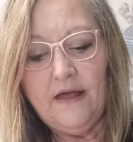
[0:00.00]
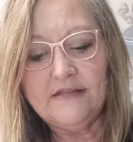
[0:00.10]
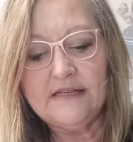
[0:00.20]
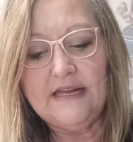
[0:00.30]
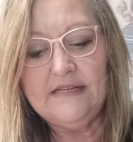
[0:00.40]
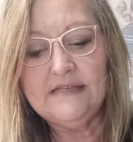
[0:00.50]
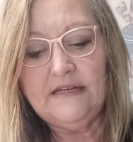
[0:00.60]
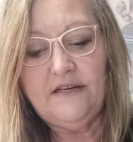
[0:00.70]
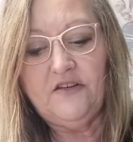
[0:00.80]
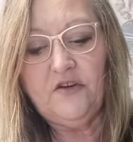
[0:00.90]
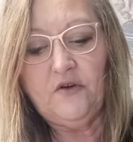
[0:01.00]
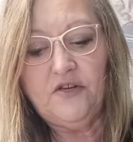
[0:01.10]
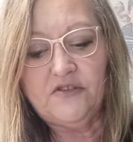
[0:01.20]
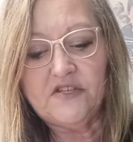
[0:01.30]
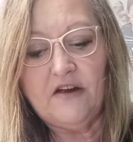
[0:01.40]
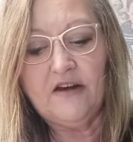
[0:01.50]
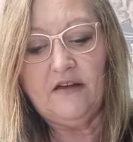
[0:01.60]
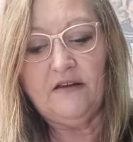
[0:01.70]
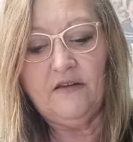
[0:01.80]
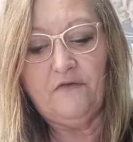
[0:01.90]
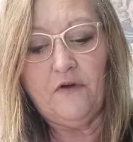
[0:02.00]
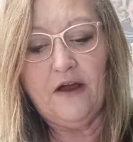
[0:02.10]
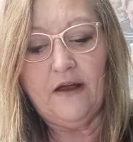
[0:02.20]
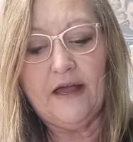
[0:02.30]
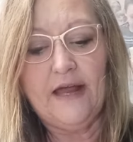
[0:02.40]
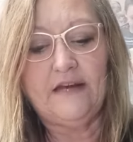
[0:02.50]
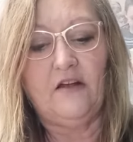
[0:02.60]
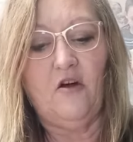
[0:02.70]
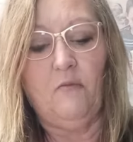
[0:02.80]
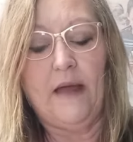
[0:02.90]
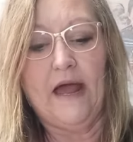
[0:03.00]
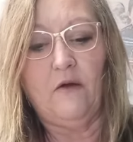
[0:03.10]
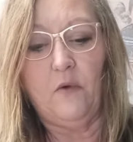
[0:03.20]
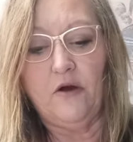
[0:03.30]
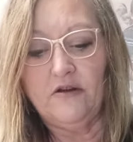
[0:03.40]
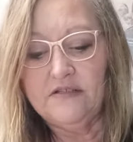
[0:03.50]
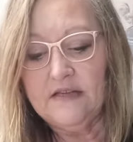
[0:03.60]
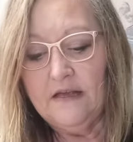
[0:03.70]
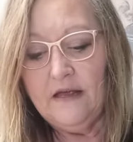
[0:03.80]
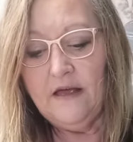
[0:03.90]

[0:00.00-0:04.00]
It's easy to do. You start out in the front, kind of go backwards,